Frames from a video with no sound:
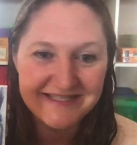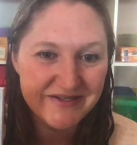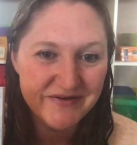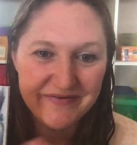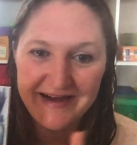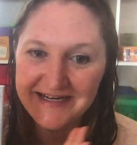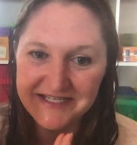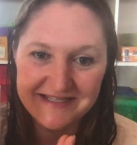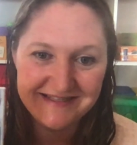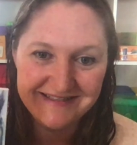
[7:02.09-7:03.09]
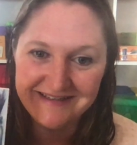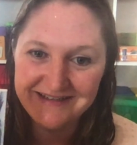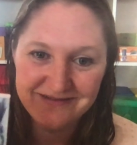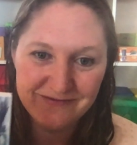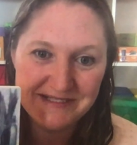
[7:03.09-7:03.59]
so I just
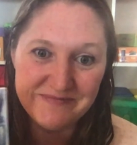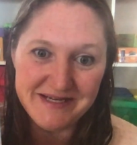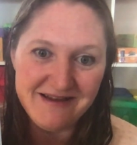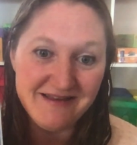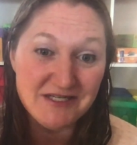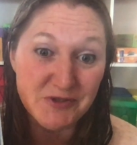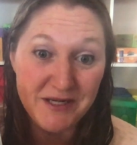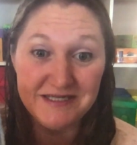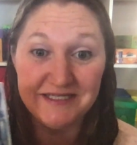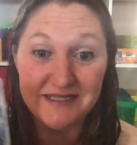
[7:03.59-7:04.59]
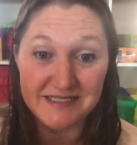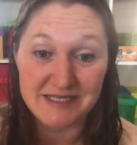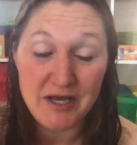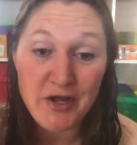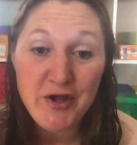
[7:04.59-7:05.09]
was immediately drawn to this
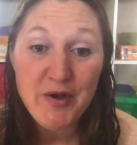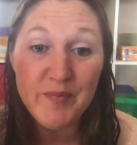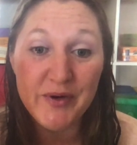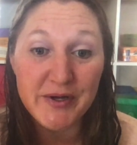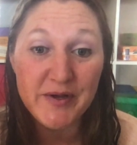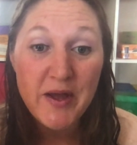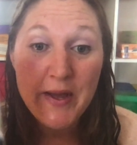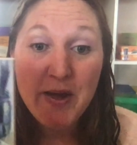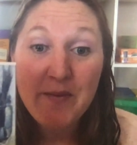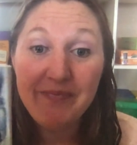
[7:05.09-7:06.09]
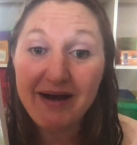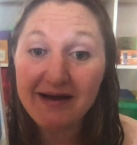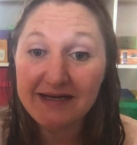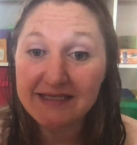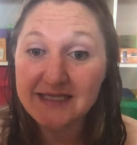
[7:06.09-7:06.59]
book.
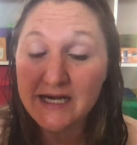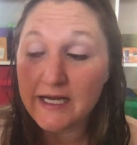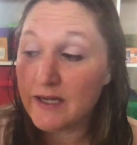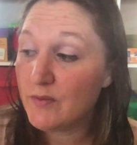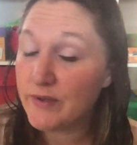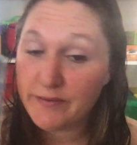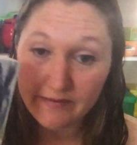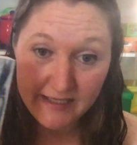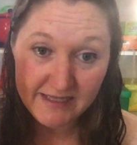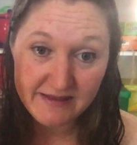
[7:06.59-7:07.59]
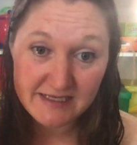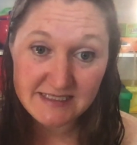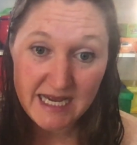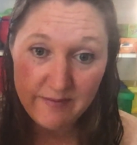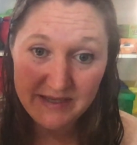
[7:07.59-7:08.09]
But um, we read this
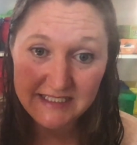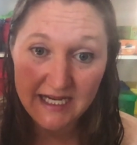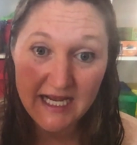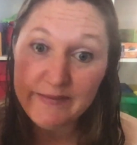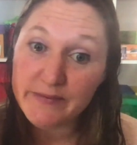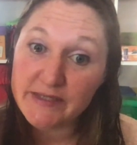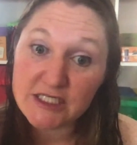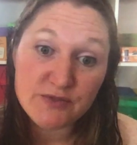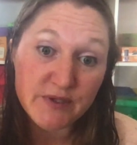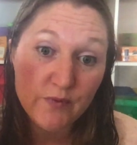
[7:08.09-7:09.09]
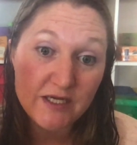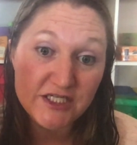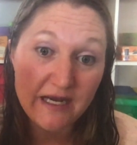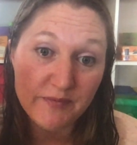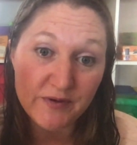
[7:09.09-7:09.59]
at bedtime and we just read one
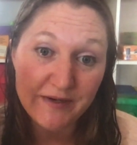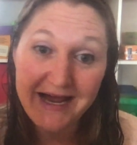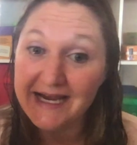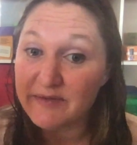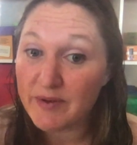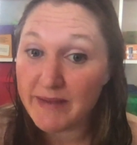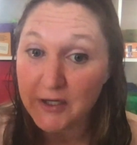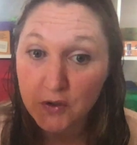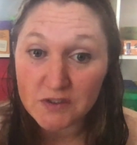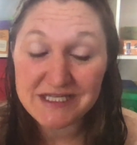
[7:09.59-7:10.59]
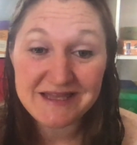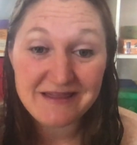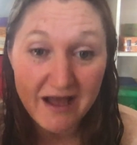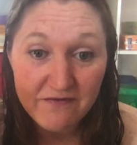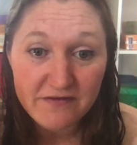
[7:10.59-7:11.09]
chapter a night. But my girls
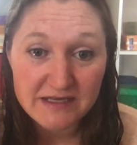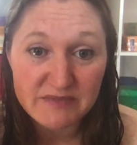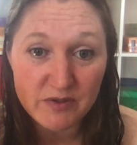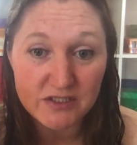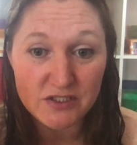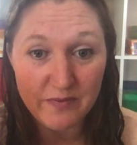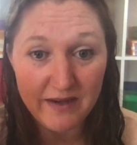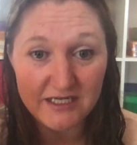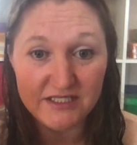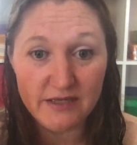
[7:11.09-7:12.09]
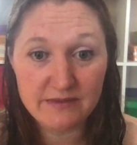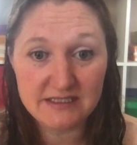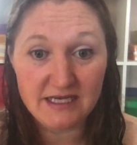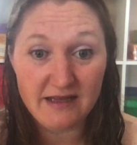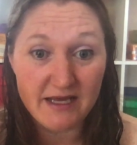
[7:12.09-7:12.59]
loved this book so much. They would
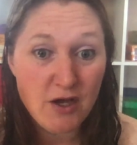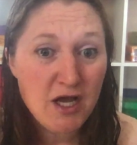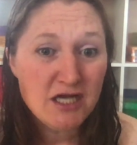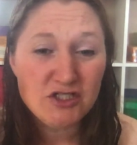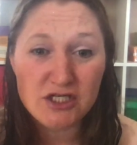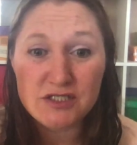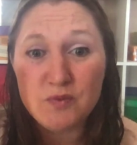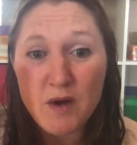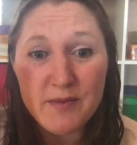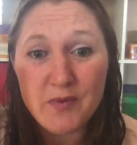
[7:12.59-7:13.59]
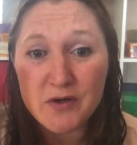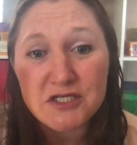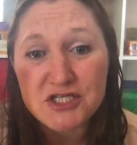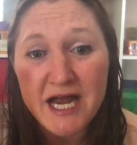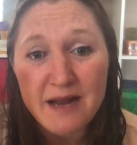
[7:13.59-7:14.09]
say like, just one more
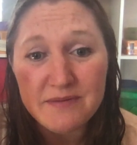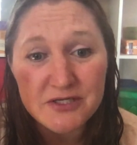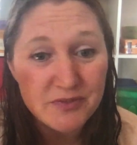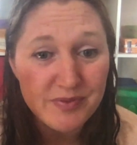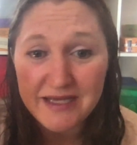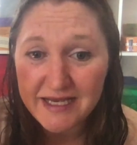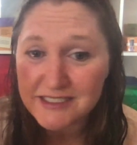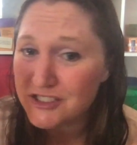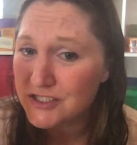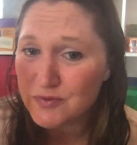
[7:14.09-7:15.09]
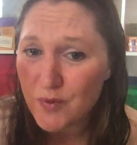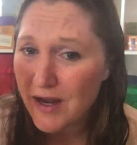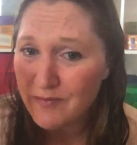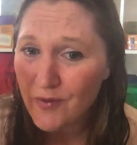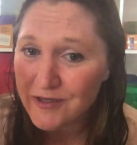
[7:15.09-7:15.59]
chapter, please, just
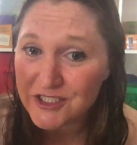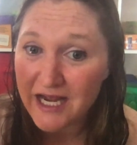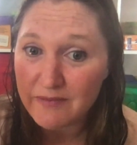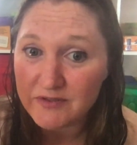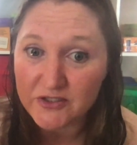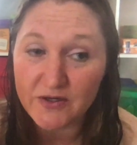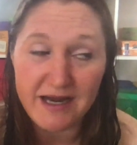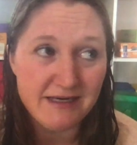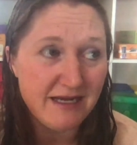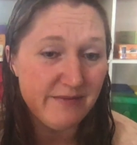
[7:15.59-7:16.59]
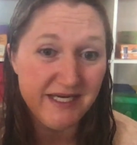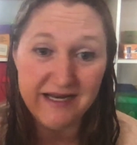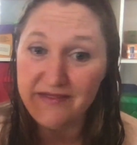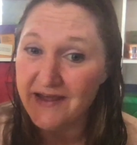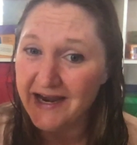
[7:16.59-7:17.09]
one more chapter. And I mean,
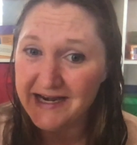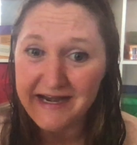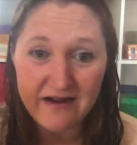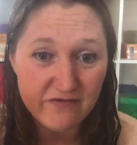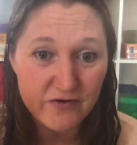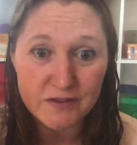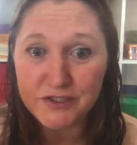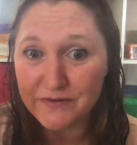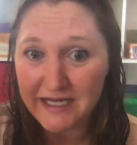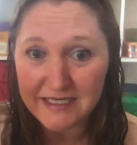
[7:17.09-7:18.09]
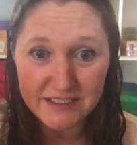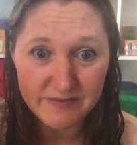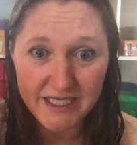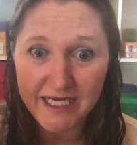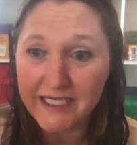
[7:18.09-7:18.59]
they never do that to
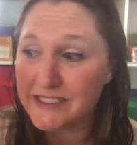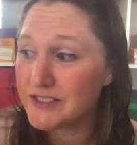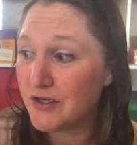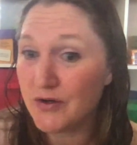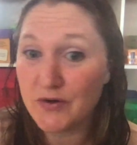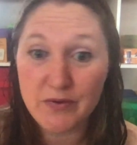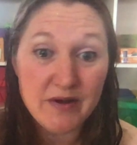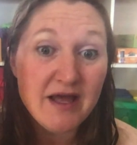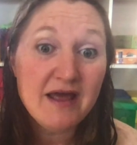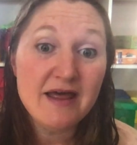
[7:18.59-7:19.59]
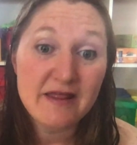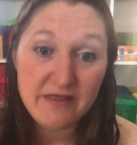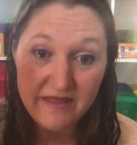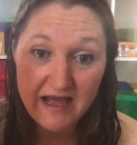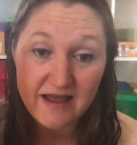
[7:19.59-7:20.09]
me. So
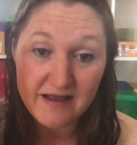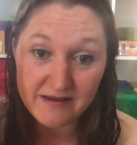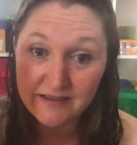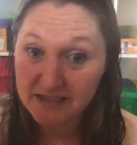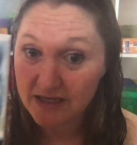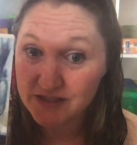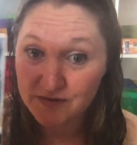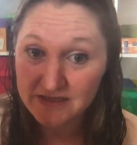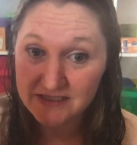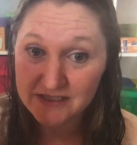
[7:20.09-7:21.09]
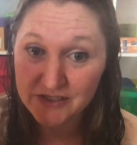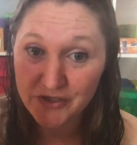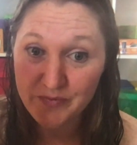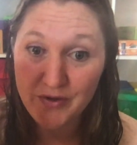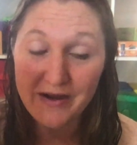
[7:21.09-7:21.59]
that tells you this is a
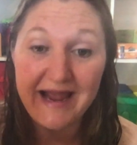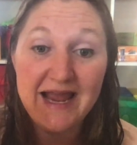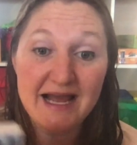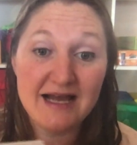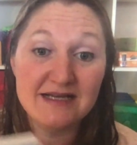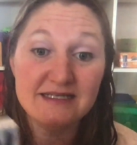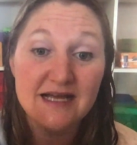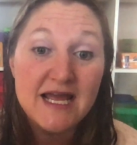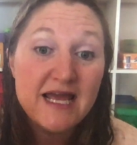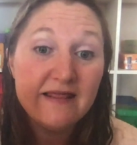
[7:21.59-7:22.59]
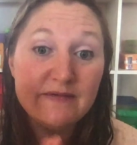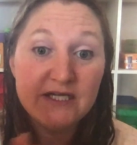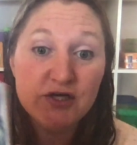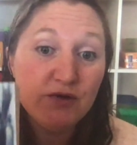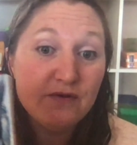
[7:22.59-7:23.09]
good book. And let me
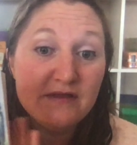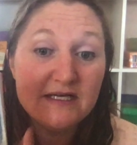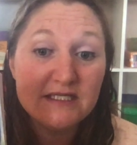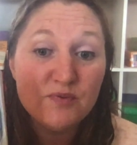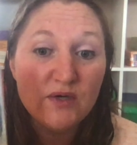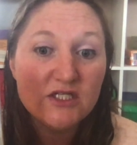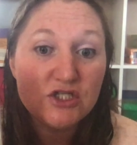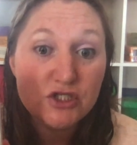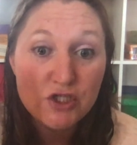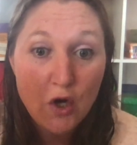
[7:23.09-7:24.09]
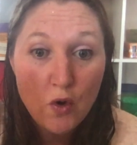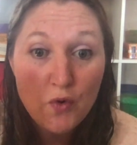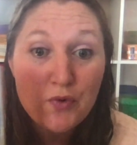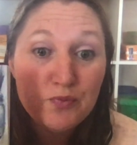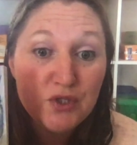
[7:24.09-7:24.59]
tell you, this went
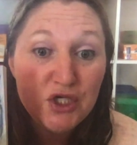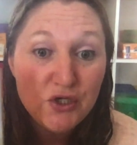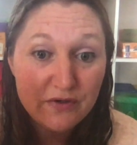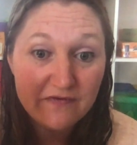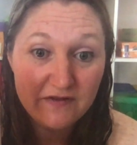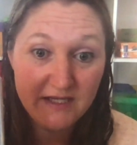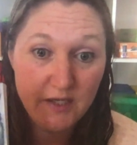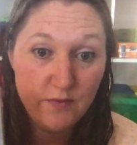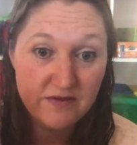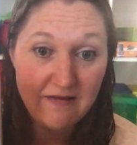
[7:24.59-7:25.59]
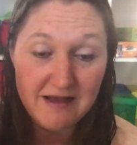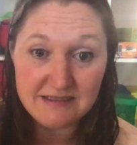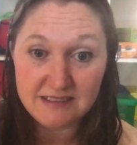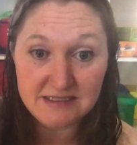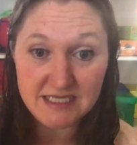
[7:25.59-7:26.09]
so beautifully with the
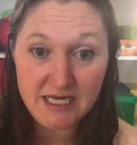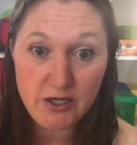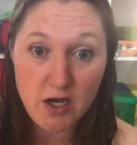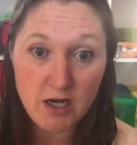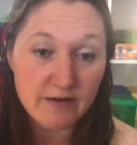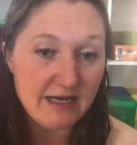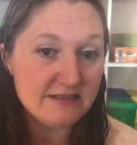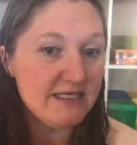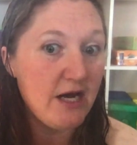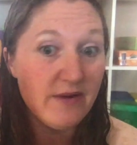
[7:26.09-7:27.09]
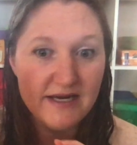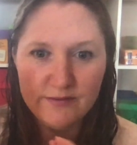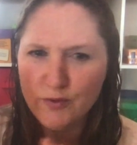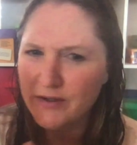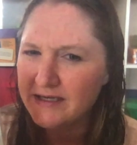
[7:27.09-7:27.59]
lessons in Notgrass. Now, it
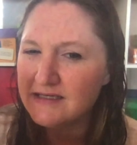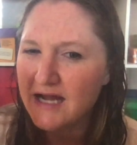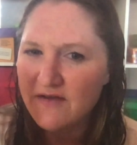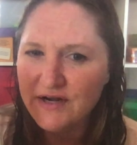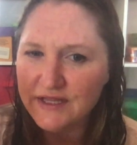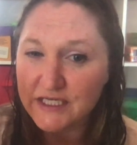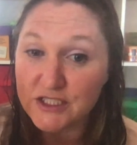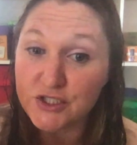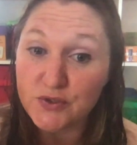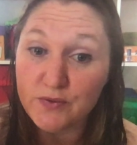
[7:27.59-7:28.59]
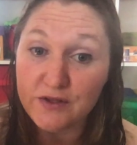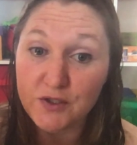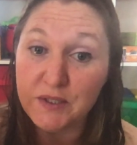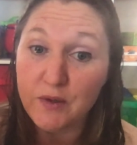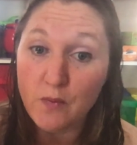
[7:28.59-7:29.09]
really didn't have anything to do with
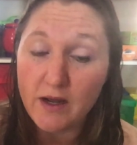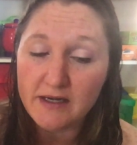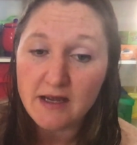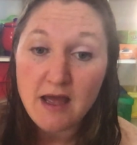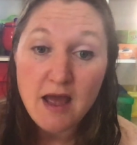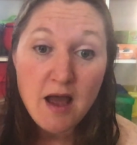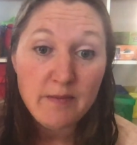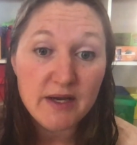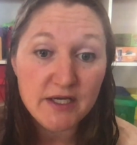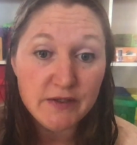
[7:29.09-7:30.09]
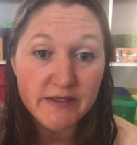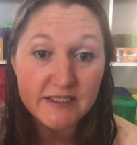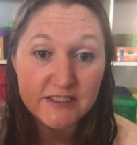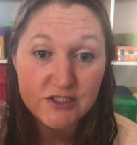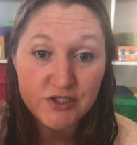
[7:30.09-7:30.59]
Unit one, but
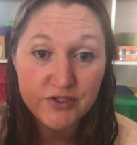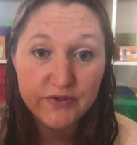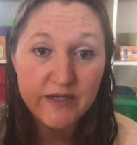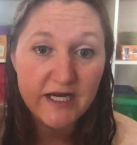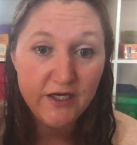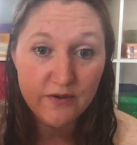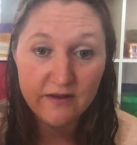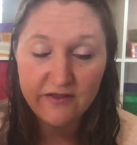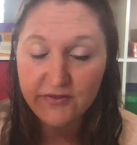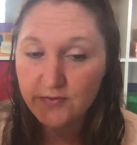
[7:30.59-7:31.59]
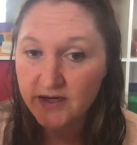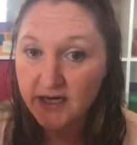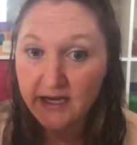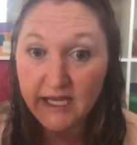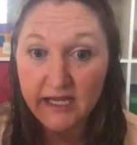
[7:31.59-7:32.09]
Units two and Unit
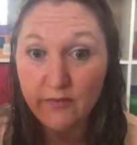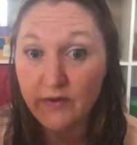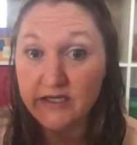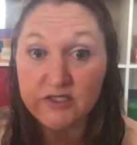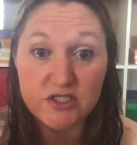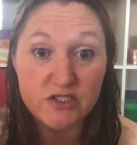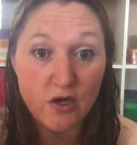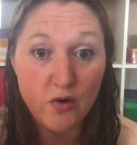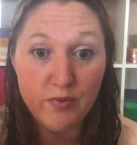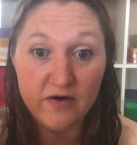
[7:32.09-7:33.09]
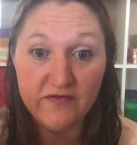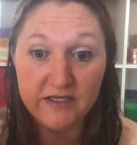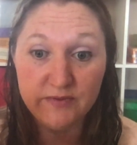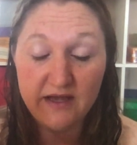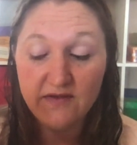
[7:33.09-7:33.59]
three, it went so
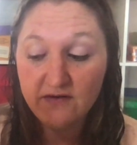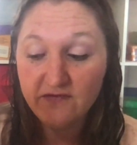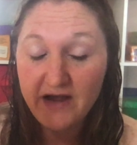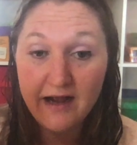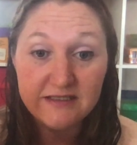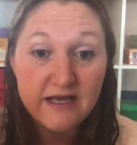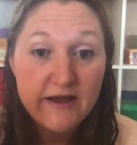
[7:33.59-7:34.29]
perfect with. In fact,